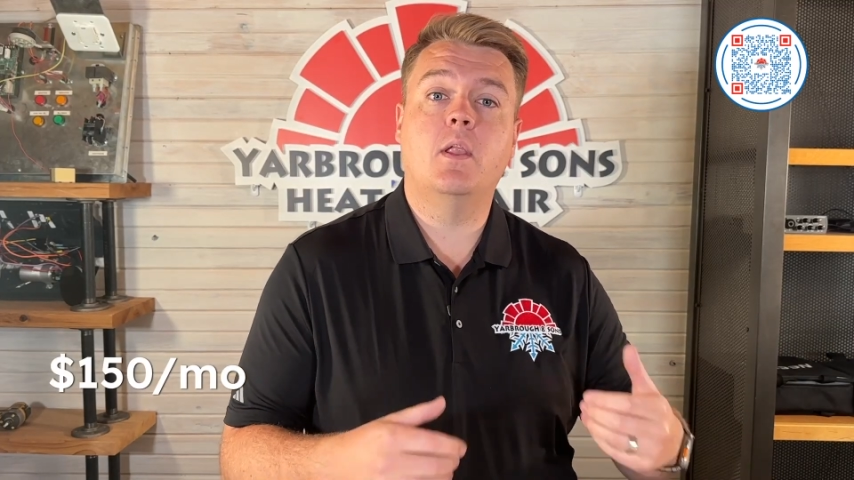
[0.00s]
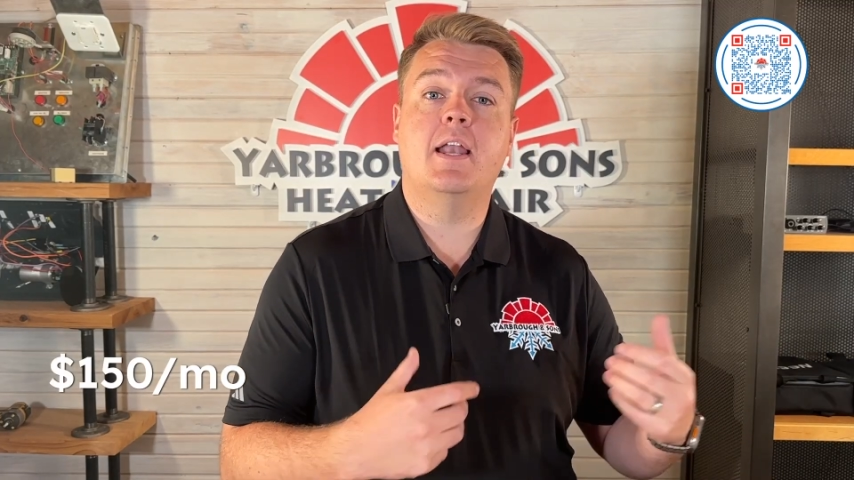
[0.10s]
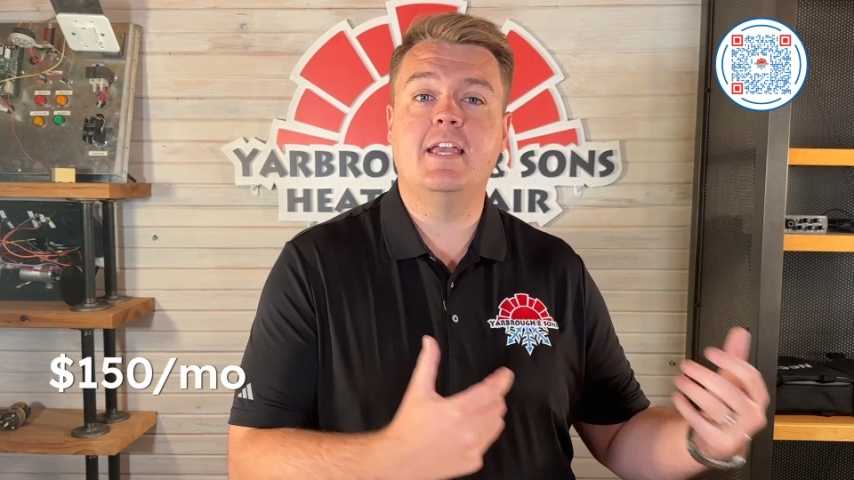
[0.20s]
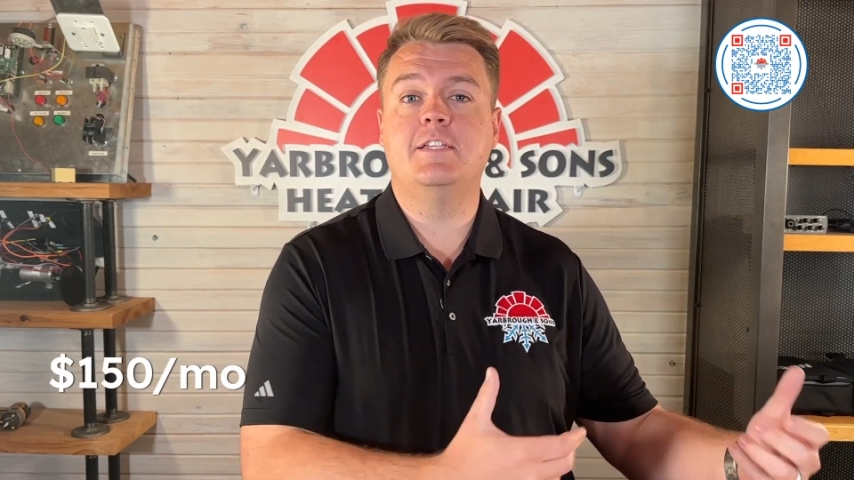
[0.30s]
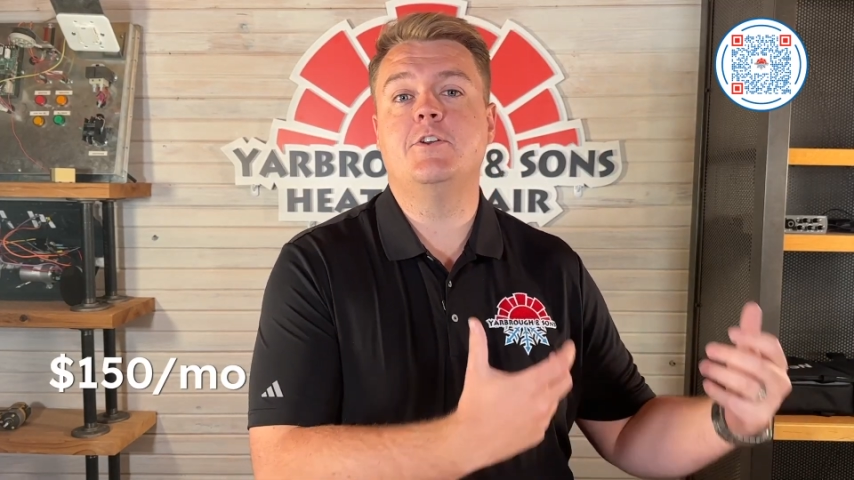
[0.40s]

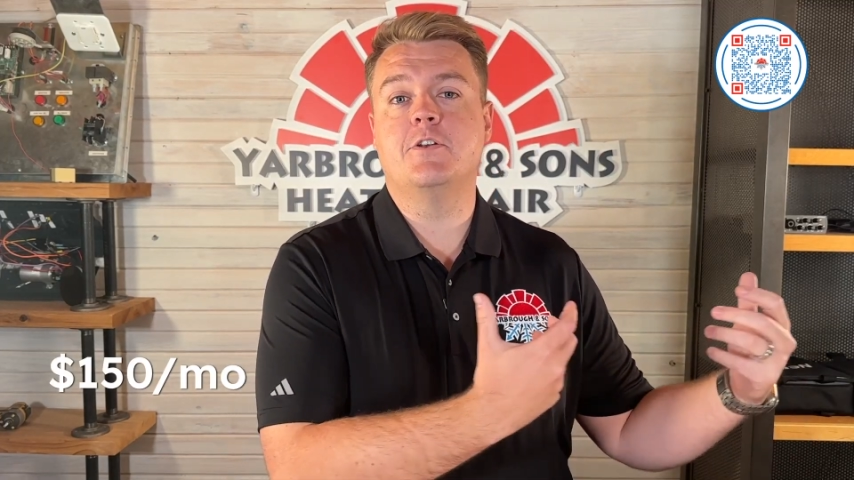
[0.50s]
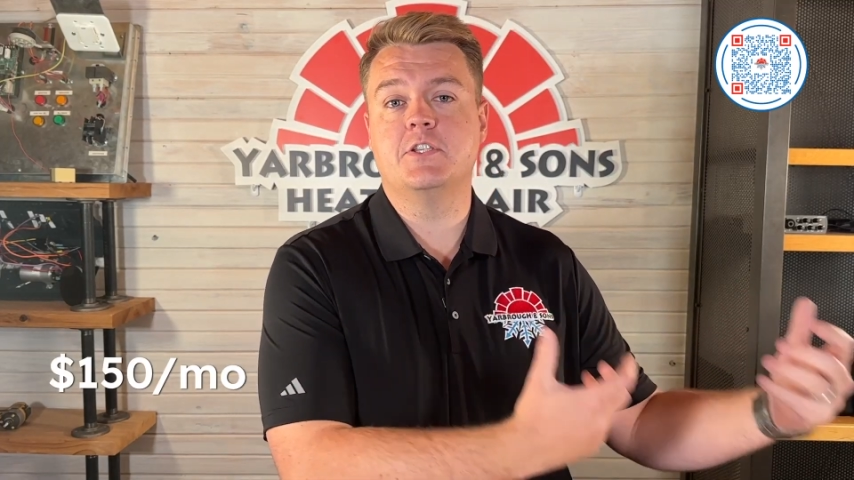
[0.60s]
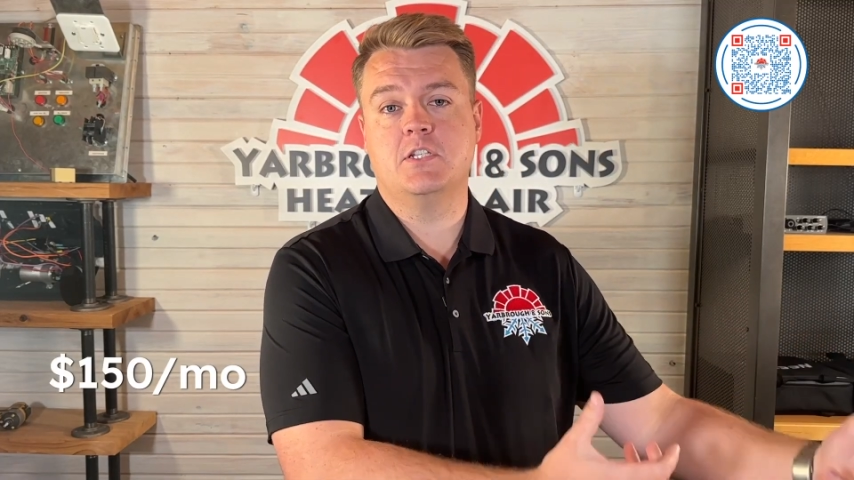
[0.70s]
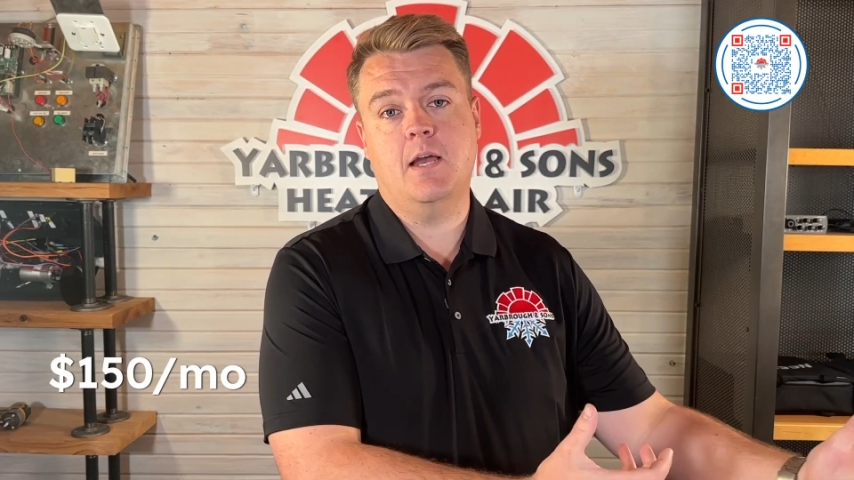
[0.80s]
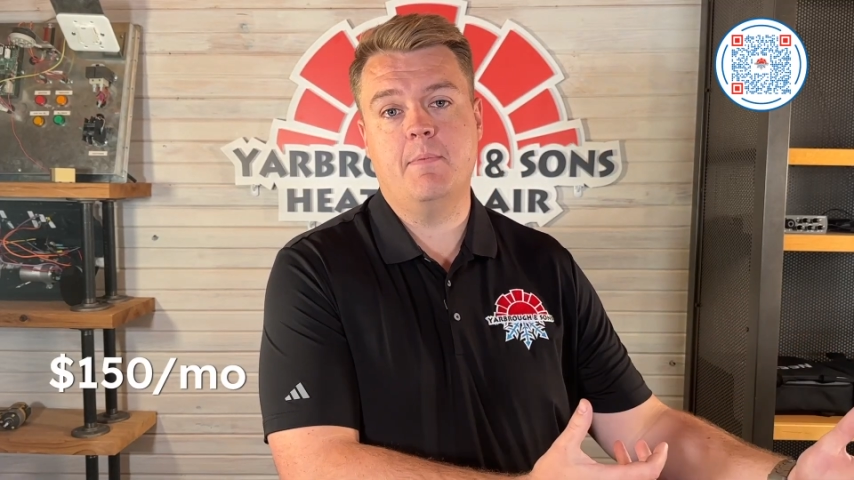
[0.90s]
lot easier to
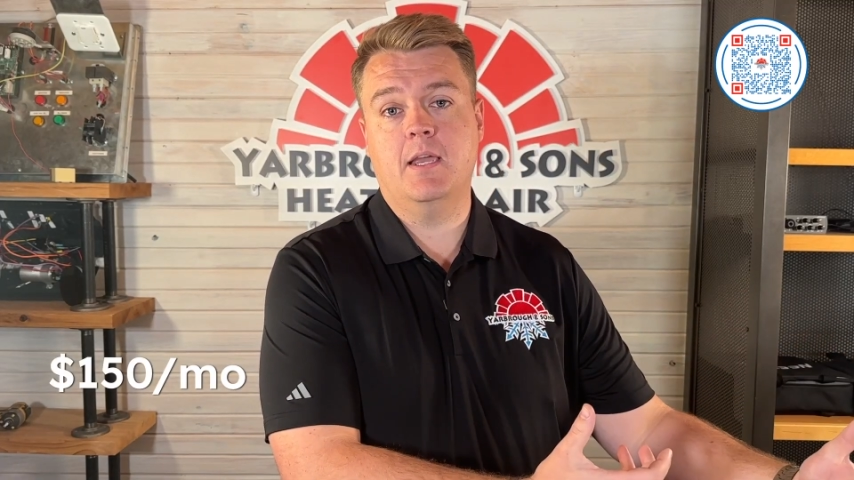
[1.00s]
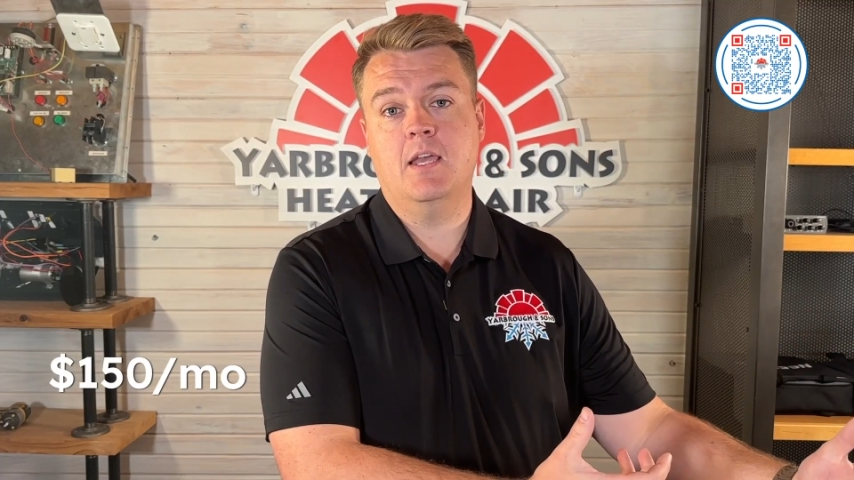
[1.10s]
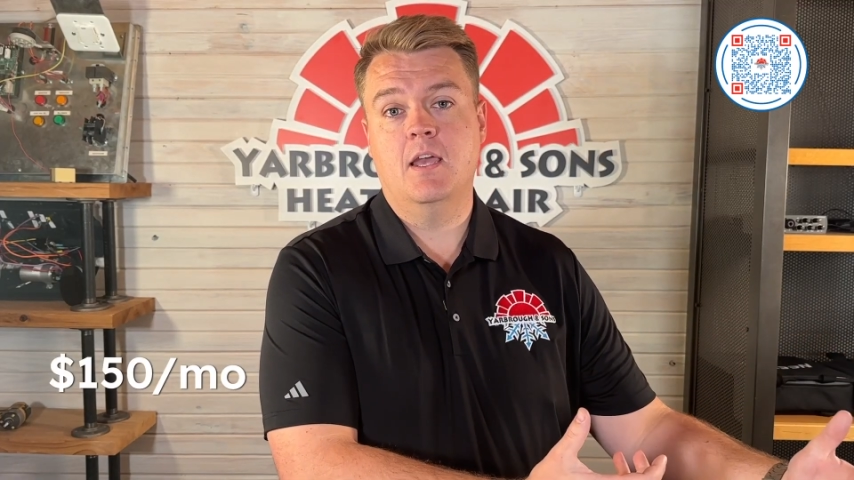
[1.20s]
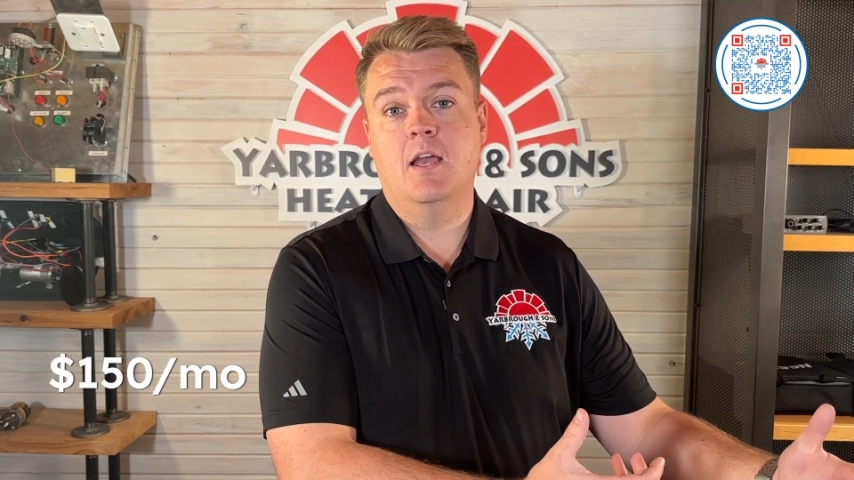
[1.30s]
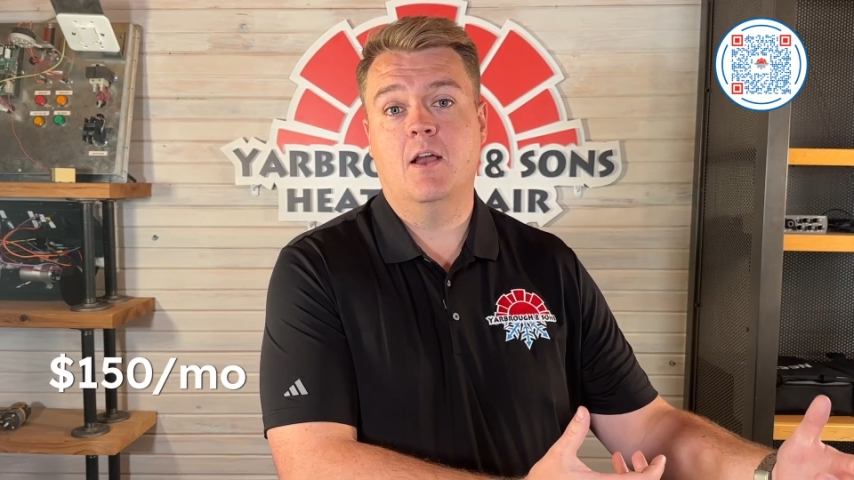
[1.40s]
stomach